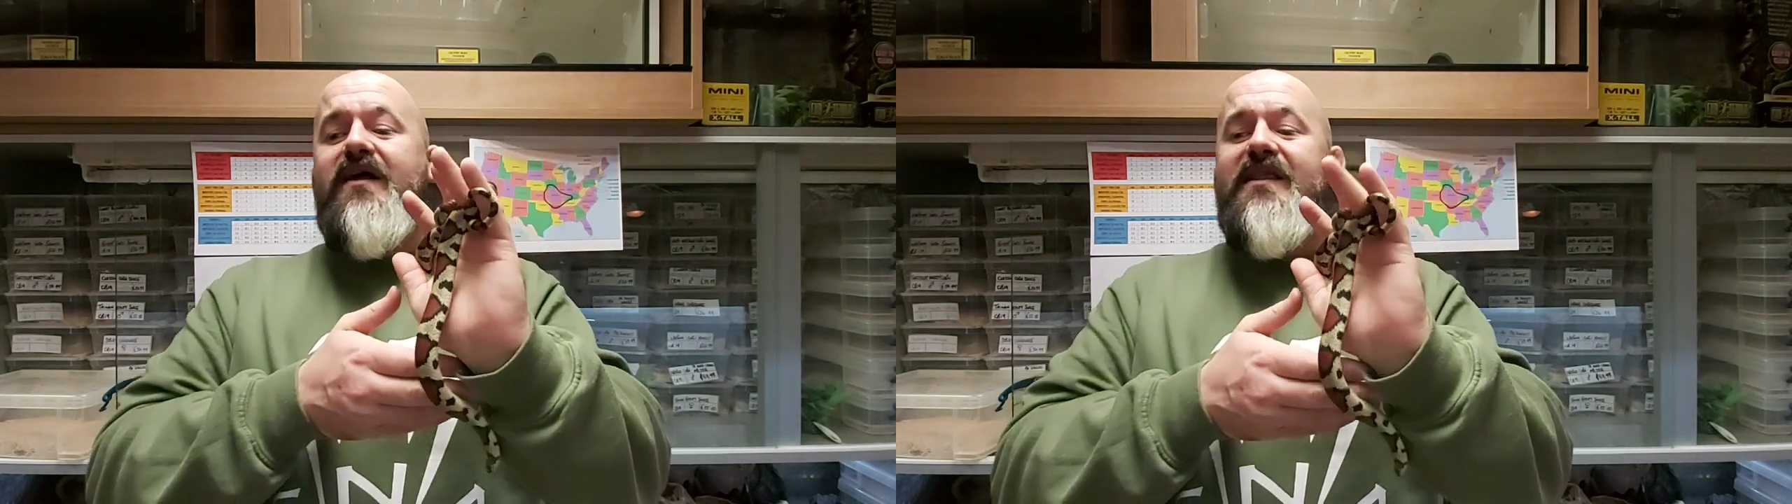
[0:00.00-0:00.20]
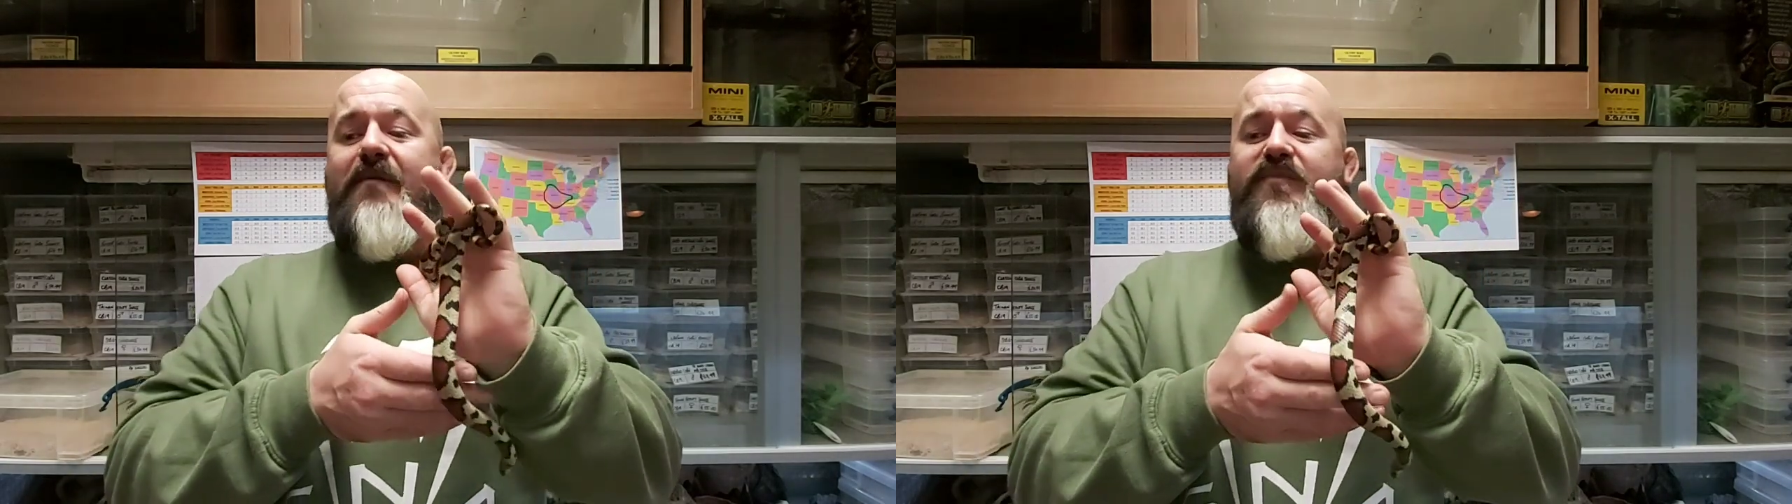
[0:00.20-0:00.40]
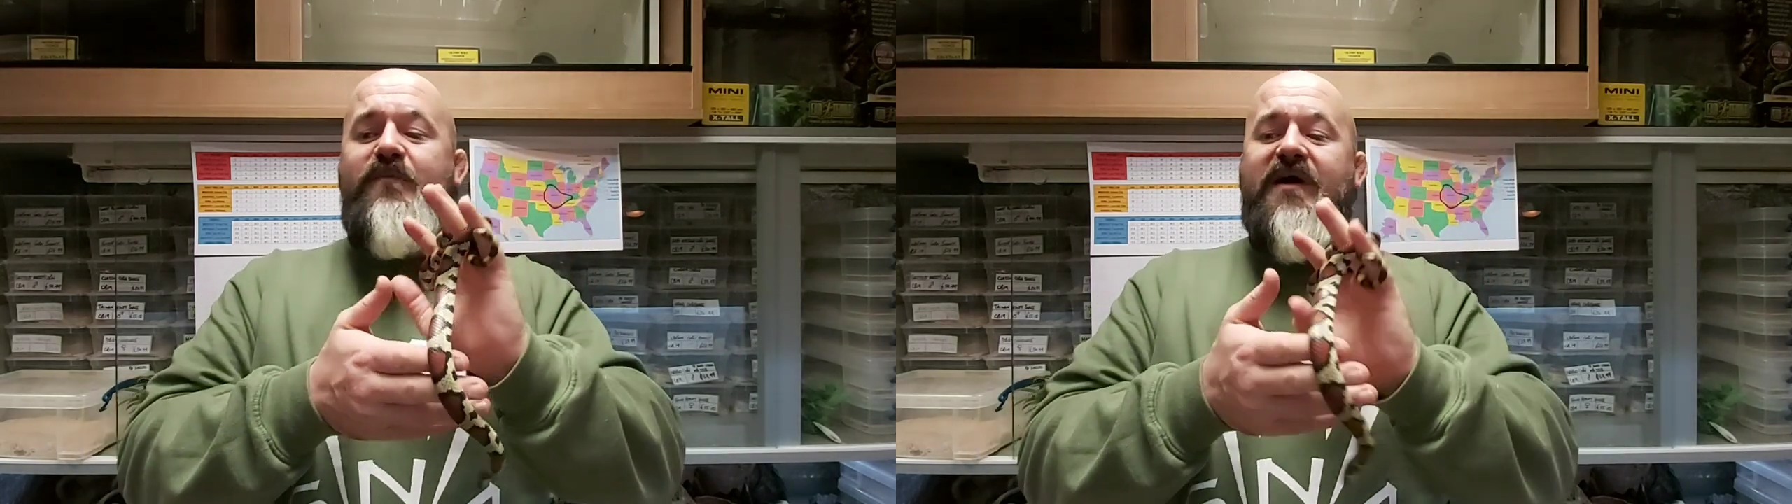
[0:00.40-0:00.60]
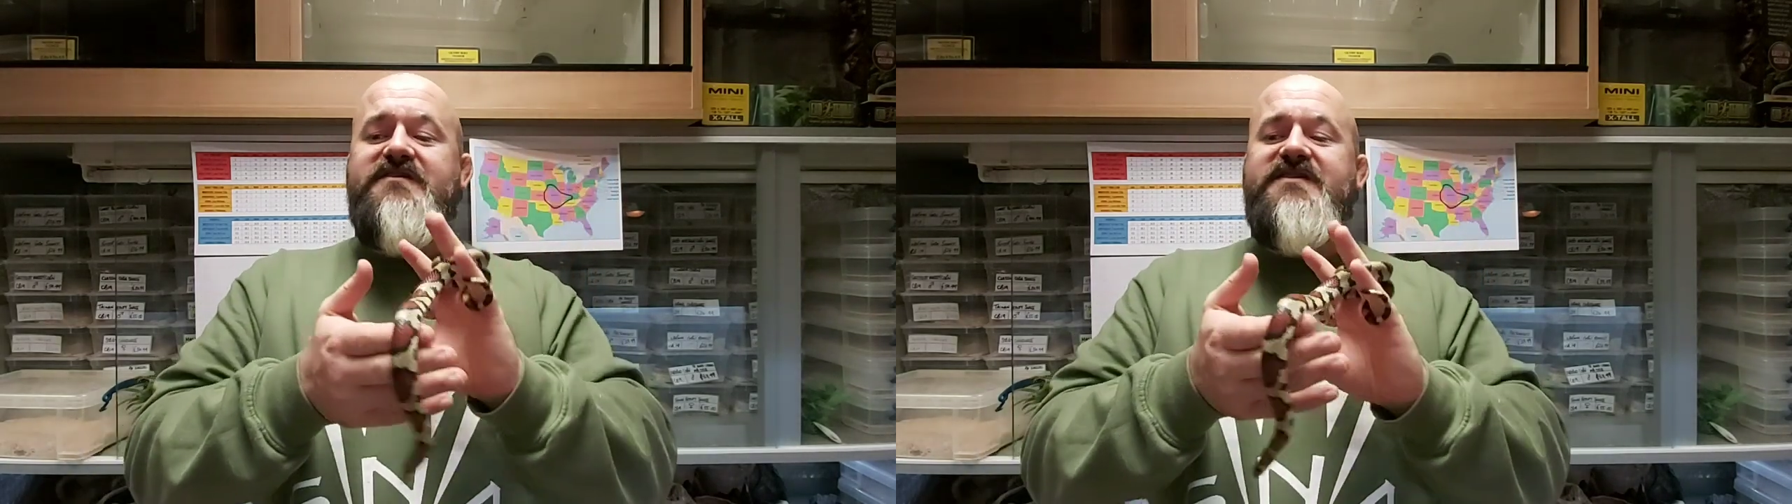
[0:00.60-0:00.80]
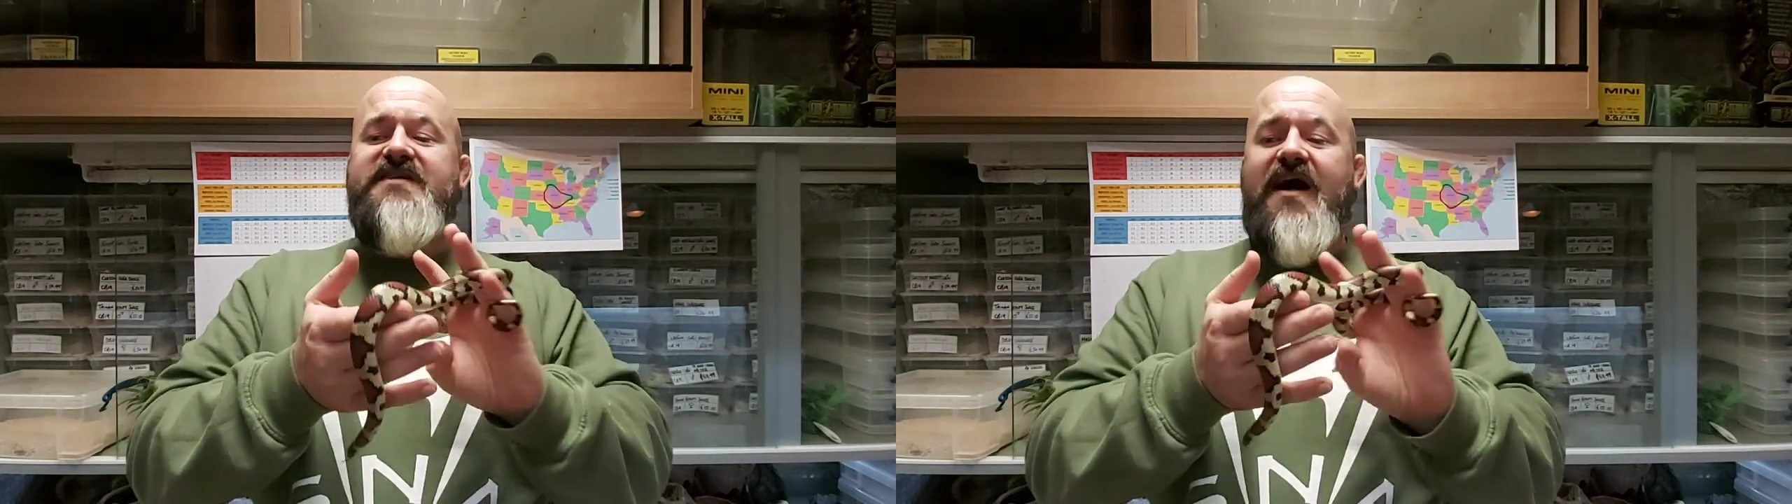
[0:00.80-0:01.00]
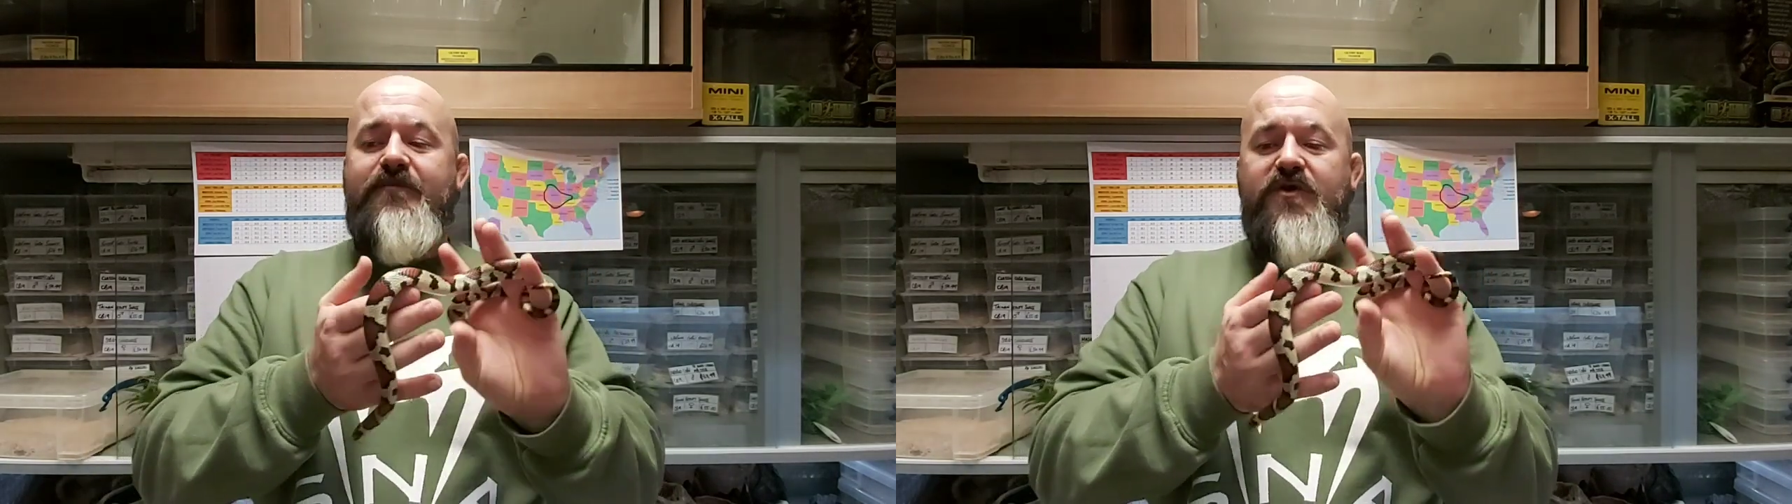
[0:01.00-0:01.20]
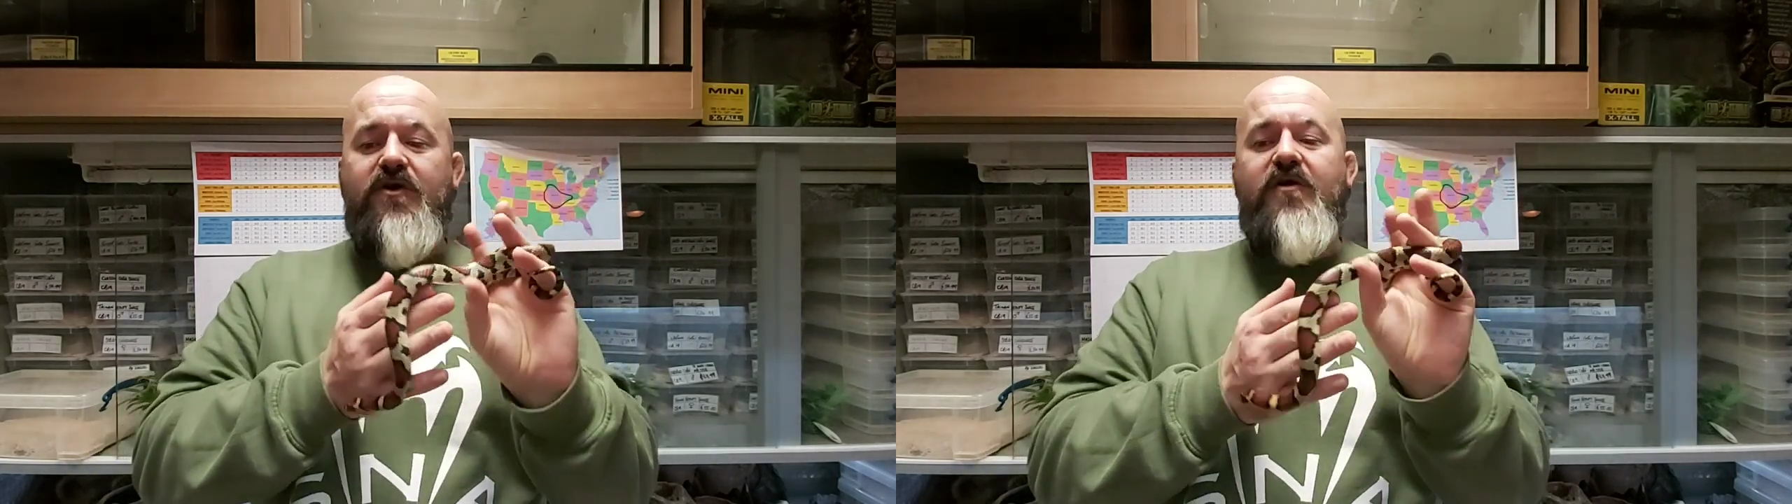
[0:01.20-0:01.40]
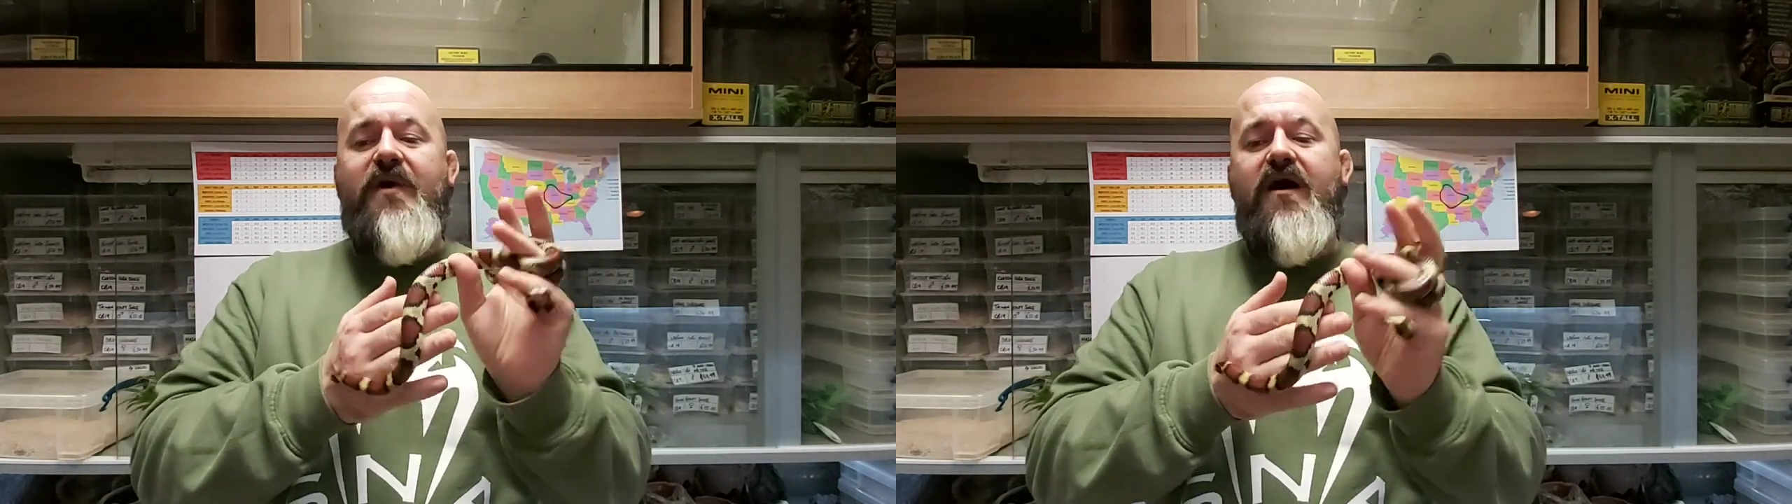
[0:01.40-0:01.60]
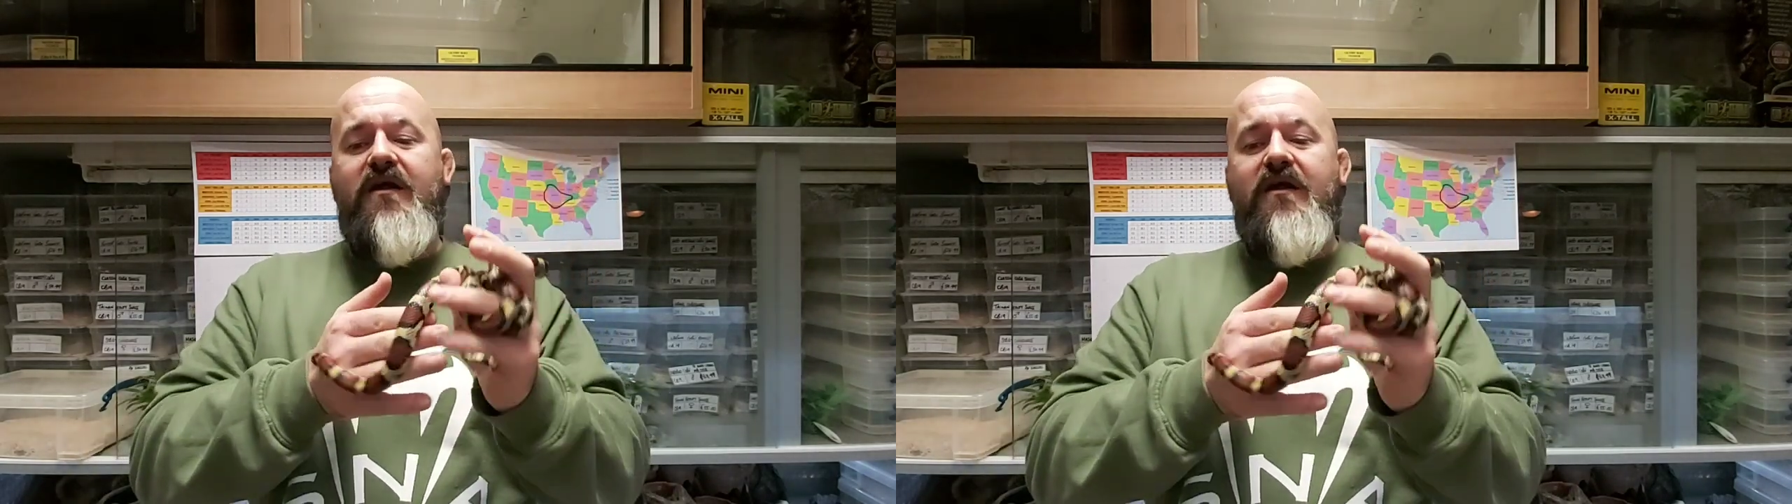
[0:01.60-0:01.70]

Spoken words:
Lampropeltis abnorma,